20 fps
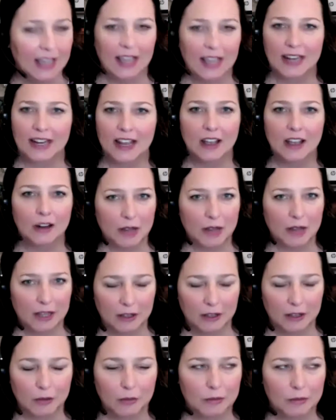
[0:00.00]
And how do I
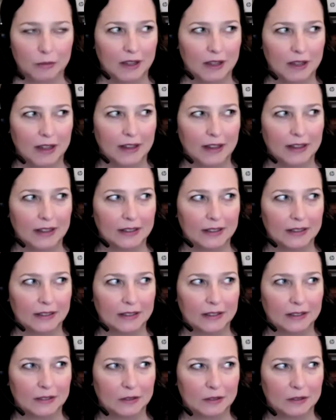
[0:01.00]
help
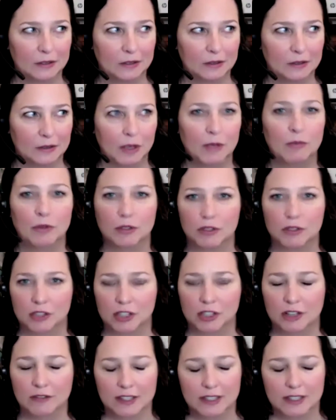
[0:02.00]
people
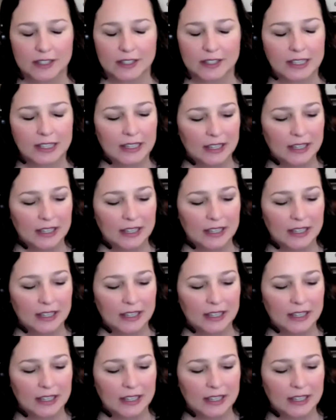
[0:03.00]
shift this?